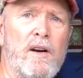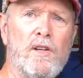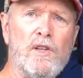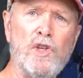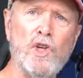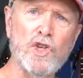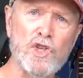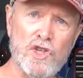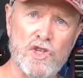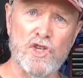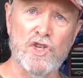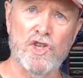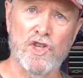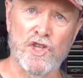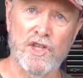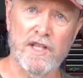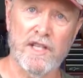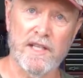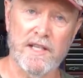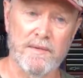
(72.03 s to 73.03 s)
looks
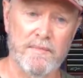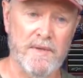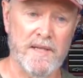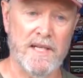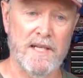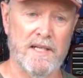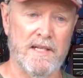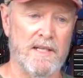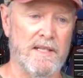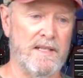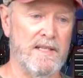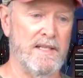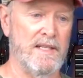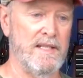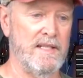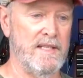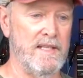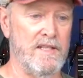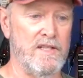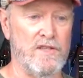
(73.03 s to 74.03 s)
good, because
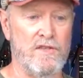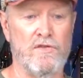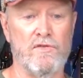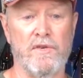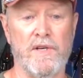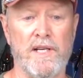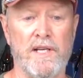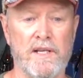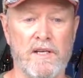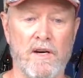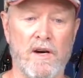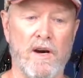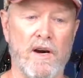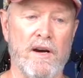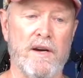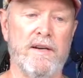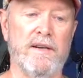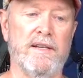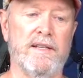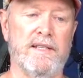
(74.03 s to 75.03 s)
it's a street
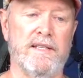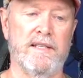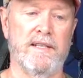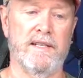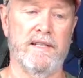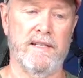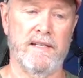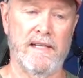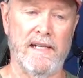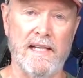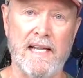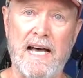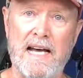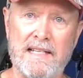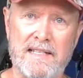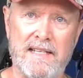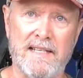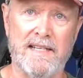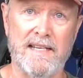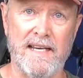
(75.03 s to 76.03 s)
car, it's a
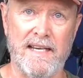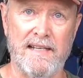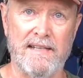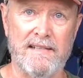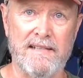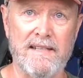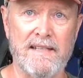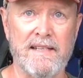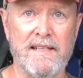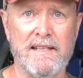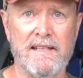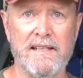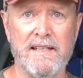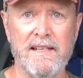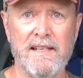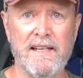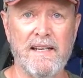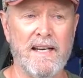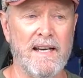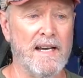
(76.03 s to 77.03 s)
classic antique,
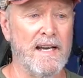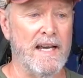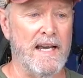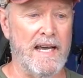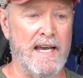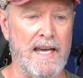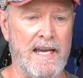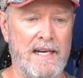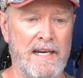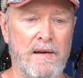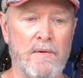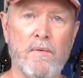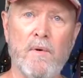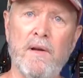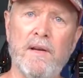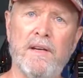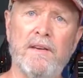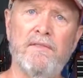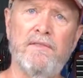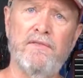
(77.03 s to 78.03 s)
and I
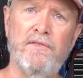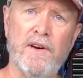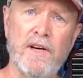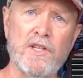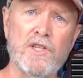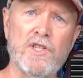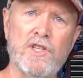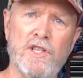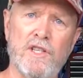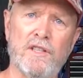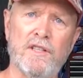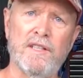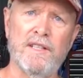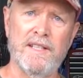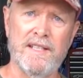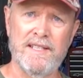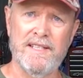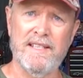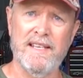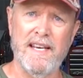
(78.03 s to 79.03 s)
want it functional
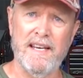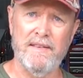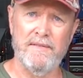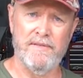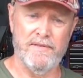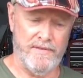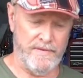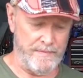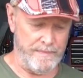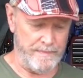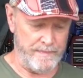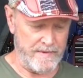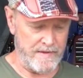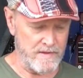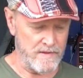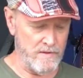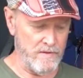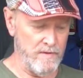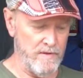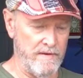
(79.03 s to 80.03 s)
and safe.
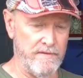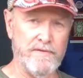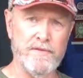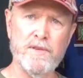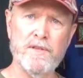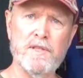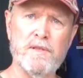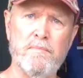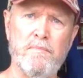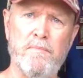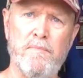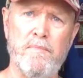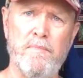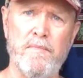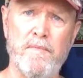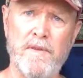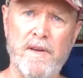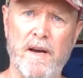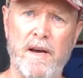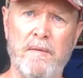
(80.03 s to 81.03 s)
So the first
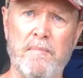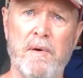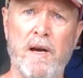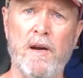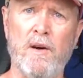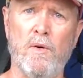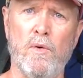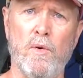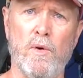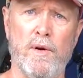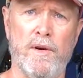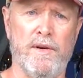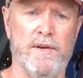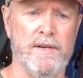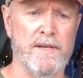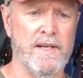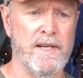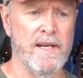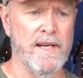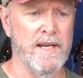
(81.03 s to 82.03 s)
time I
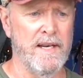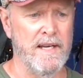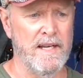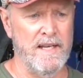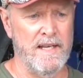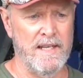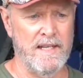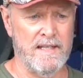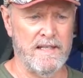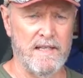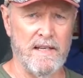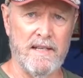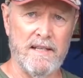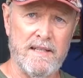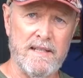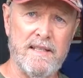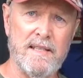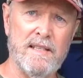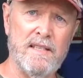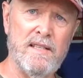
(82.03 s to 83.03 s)
ordered, it's like
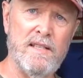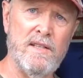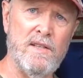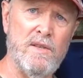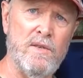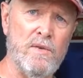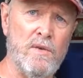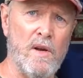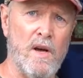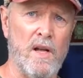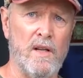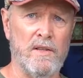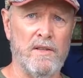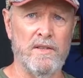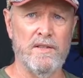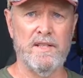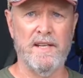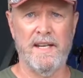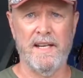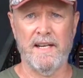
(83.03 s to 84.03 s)

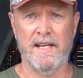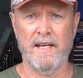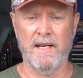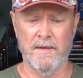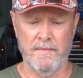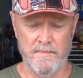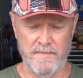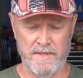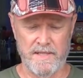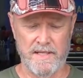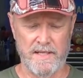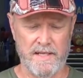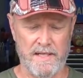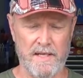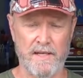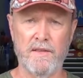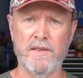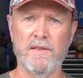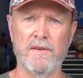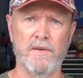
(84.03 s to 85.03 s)
$62, and it comes in
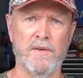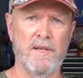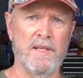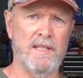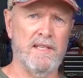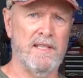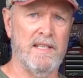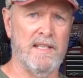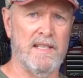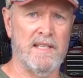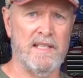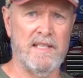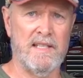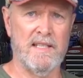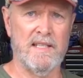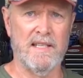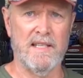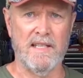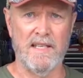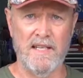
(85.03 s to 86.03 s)
a
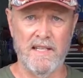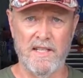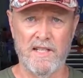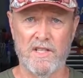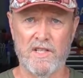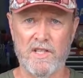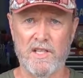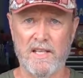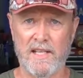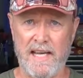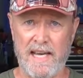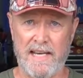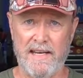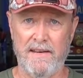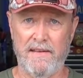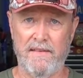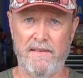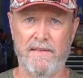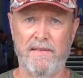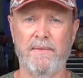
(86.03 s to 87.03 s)
36-inch
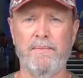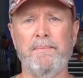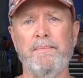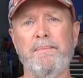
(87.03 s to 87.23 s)
length.